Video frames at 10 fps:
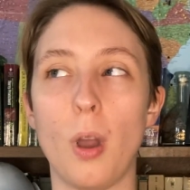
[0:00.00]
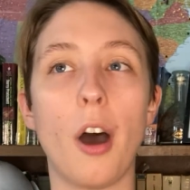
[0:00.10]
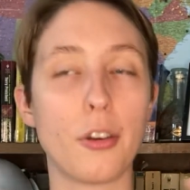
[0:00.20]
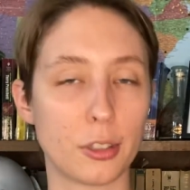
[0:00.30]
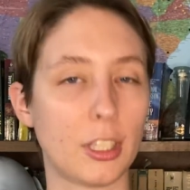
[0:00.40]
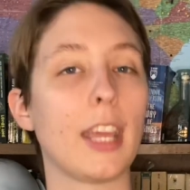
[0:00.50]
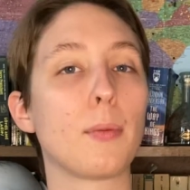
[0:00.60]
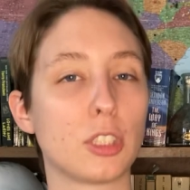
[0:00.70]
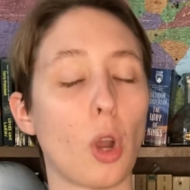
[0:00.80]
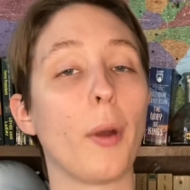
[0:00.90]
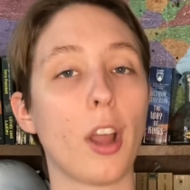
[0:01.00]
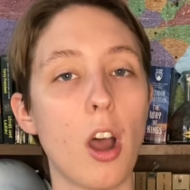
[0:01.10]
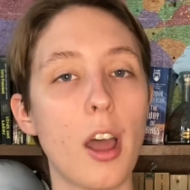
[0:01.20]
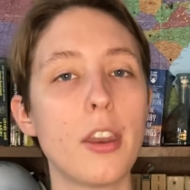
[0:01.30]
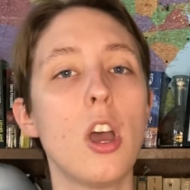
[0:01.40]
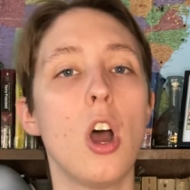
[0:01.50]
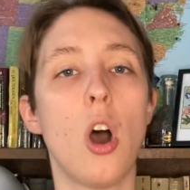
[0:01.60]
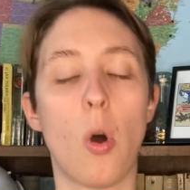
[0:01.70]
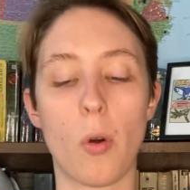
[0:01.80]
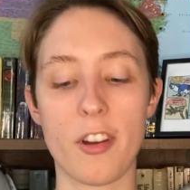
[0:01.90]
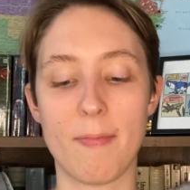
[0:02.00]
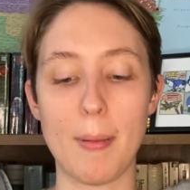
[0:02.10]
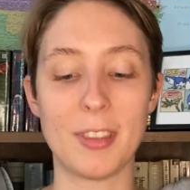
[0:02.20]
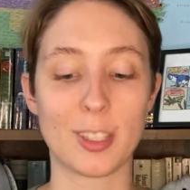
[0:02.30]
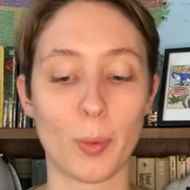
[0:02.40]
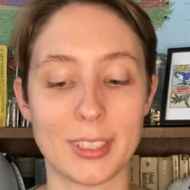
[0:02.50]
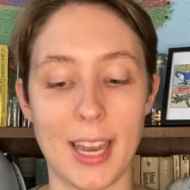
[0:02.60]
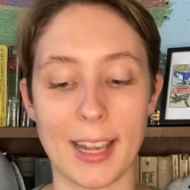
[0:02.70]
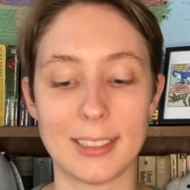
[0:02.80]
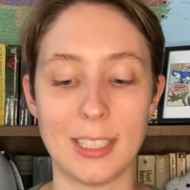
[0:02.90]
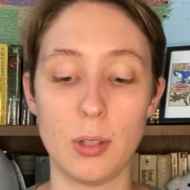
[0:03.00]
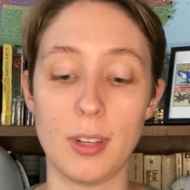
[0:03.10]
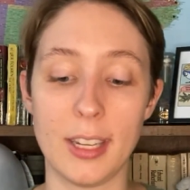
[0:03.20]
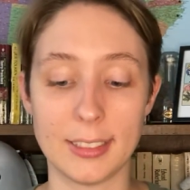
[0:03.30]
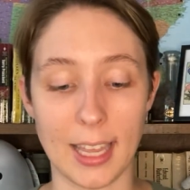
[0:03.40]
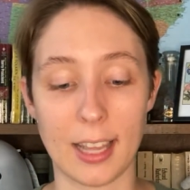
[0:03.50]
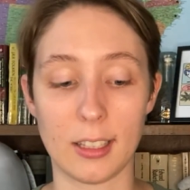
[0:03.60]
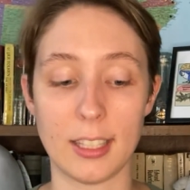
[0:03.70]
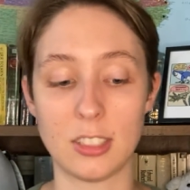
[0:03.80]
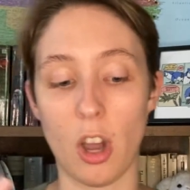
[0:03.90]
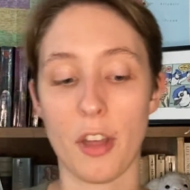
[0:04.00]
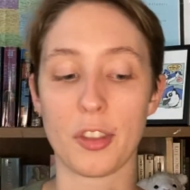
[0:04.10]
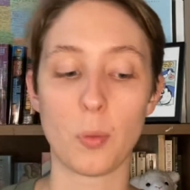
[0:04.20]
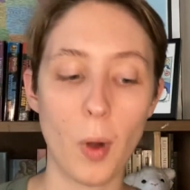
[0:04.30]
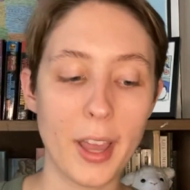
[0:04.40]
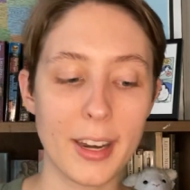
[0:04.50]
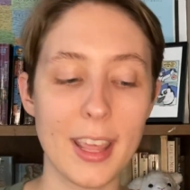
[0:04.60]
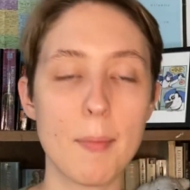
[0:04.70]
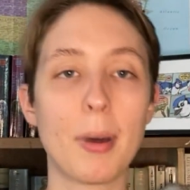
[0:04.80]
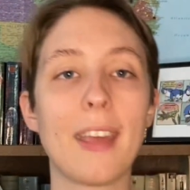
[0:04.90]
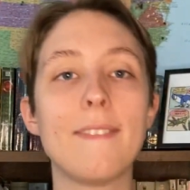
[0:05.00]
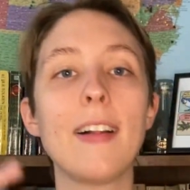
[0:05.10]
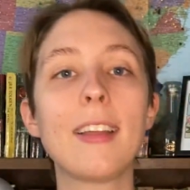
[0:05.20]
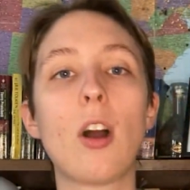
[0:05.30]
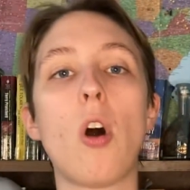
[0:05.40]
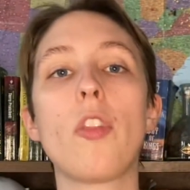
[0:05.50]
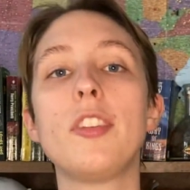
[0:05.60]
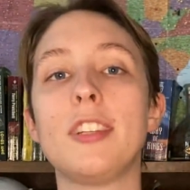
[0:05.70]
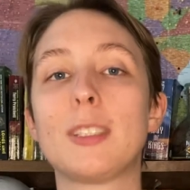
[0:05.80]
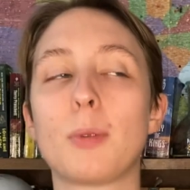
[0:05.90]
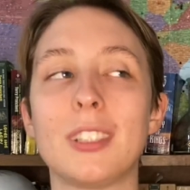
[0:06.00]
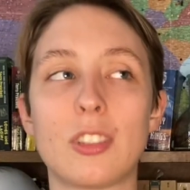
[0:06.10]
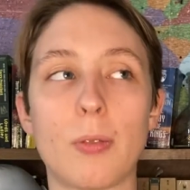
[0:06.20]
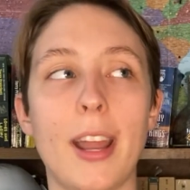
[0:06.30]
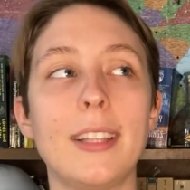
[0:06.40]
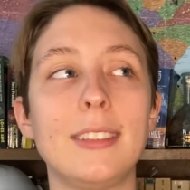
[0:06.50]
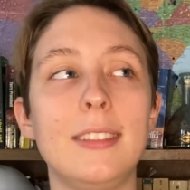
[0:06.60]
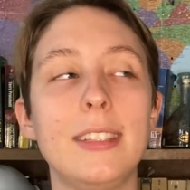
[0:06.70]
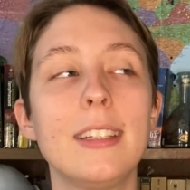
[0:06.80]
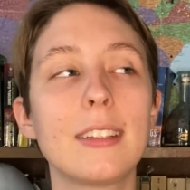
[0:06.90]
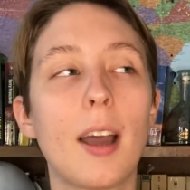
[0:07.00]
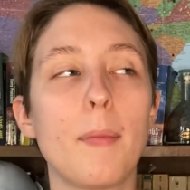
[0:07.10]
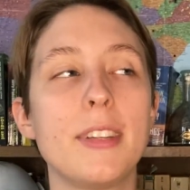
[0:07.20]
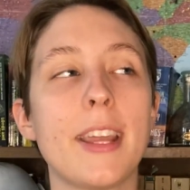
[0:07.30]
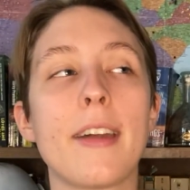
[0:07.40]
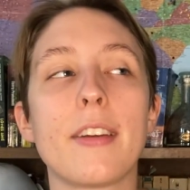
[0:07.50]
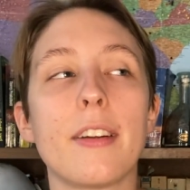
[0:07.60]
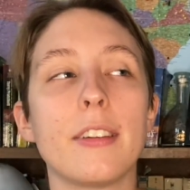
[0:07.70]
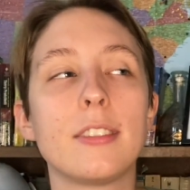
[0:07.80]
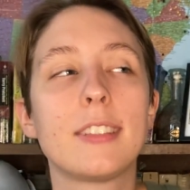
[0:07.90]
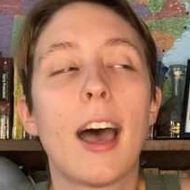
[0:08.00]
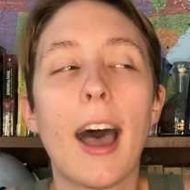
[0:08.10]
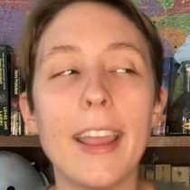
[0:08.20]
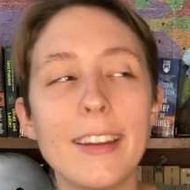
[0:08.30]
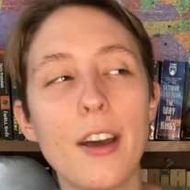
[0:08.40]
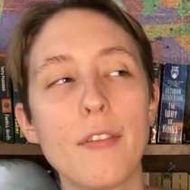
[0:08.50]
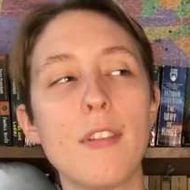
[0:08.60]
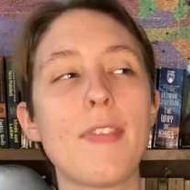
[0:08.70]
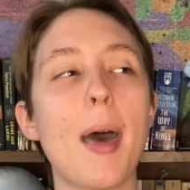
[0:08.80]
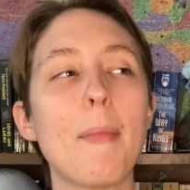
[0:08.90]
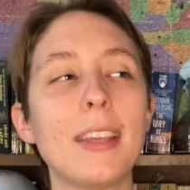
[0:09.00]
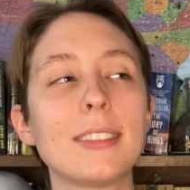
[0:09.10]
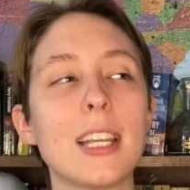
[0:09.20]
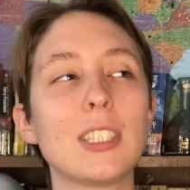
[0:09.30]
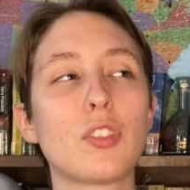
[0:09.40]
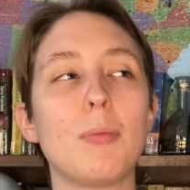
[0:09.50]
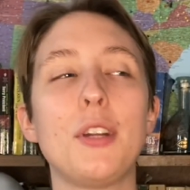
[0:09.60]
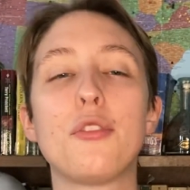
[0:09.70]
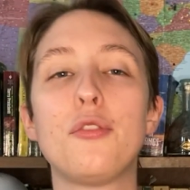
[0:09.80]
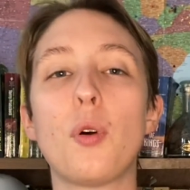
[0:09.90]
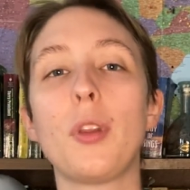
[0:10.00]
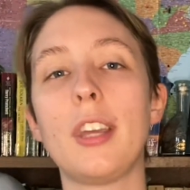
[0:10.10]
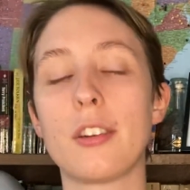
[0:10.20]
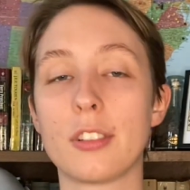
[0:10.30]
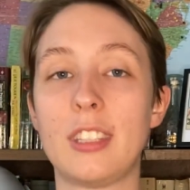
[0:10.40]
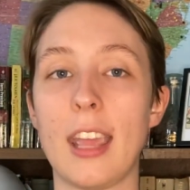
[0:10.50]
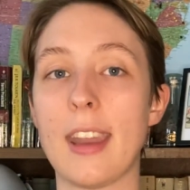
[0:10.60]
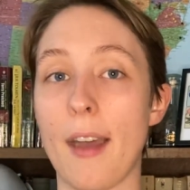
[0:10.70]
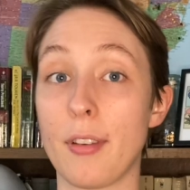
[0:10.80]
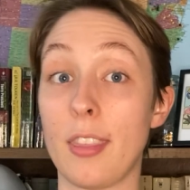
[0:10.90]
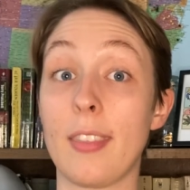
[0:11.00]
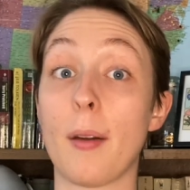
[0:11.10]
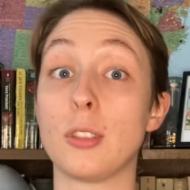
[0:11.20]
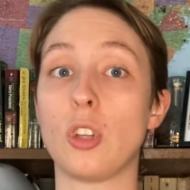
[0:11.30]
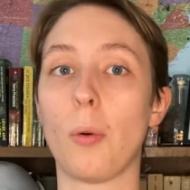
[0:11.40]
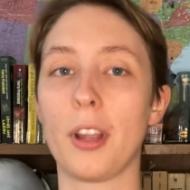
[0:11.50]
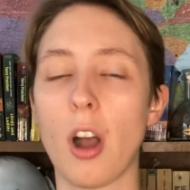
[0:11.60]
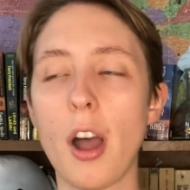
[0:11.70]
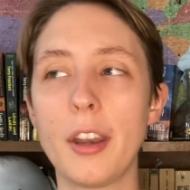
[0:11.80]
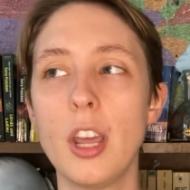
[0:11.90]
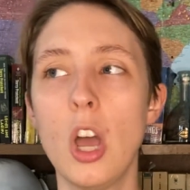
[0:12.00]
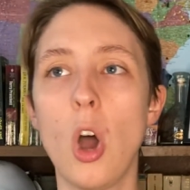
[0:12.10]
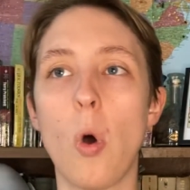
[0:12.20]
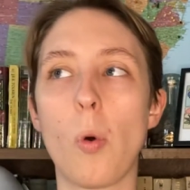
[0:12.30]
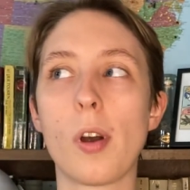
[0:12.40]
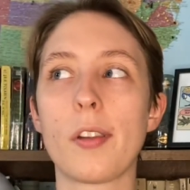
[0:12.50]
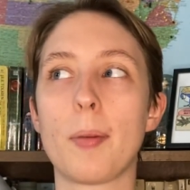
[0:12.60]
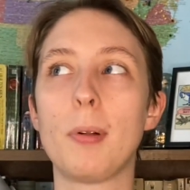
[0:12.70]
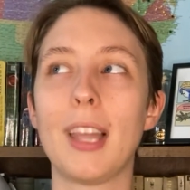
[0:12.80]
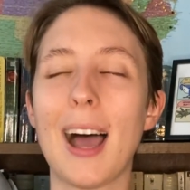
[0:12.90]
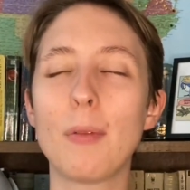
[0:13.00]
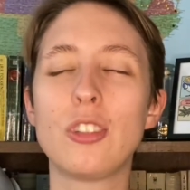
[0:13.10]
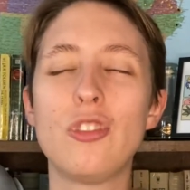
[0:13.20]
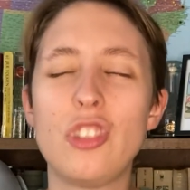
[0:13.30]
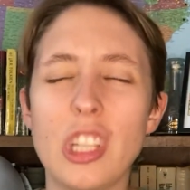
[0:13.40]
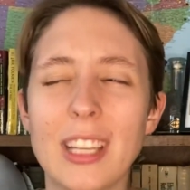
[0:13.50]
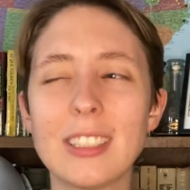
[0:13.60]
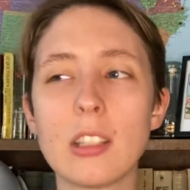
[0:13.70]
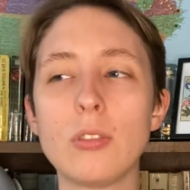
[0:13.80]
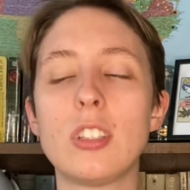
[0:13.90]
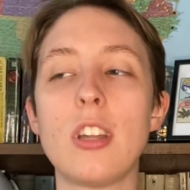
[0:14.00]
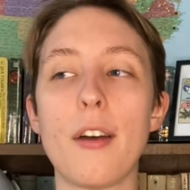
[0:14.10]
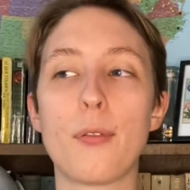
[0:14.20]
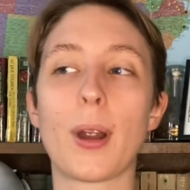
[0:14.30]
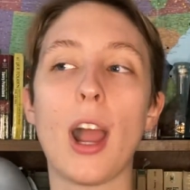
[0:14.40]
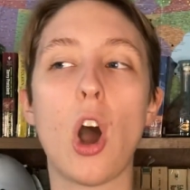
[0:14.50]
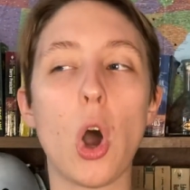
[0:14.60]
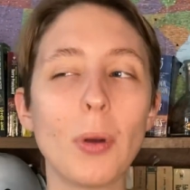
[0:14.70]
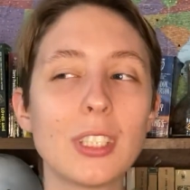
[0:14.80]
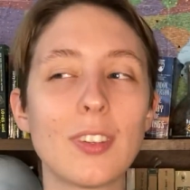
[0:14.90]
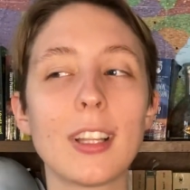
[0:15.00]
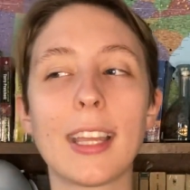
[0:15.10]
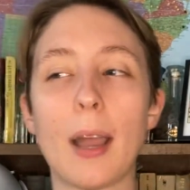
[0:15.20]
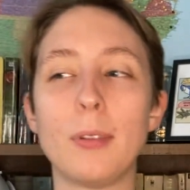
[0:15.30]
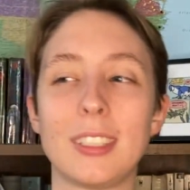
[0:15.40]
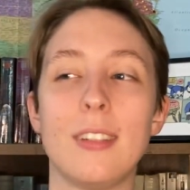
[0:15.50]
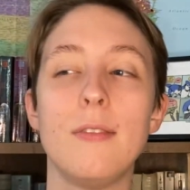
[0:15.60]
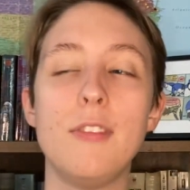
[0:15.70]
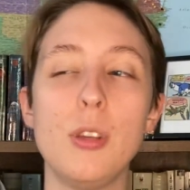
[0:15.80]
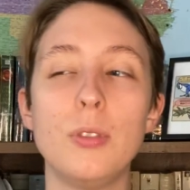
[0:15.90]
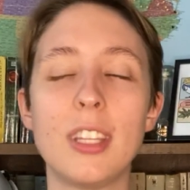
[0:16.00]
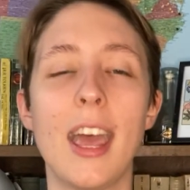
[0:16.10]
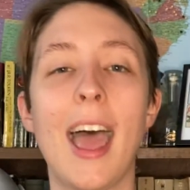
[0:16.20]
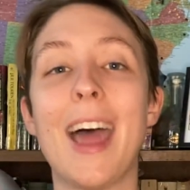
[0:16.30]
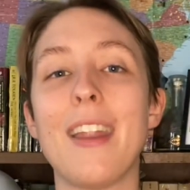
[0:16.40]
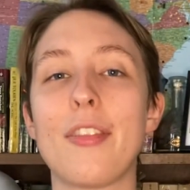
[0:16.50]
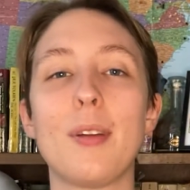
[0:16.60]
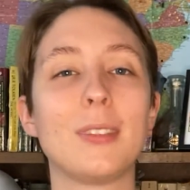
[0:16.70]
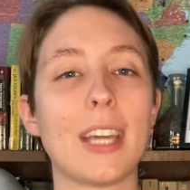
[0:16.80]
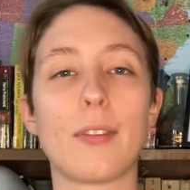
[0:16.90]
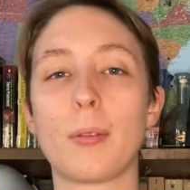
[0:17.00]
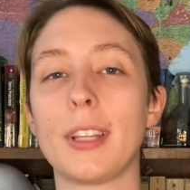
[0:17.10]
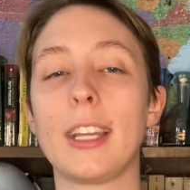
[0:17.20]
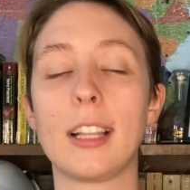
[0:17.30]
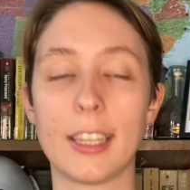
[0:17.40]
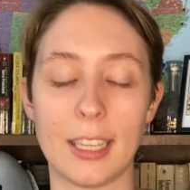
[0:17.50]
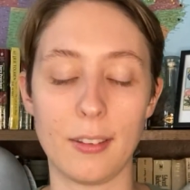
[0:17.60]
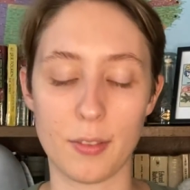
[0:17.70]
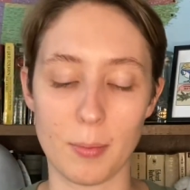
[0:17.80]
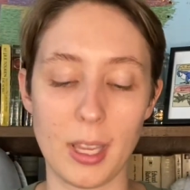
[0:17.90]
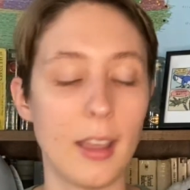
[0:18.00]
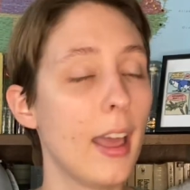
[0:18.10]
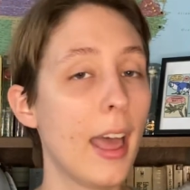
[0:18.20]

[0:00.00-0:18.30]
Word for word: understand what's going on, or if maybe this wasn't executed exactly as the author wanted it, but I felt like all the disparate strands didn't come together tight enough, if that makes sense, for me to fully understand everything that was going on, or the plot was just loose enough where it always felt like I was confused and nothing was ever really clicking for me.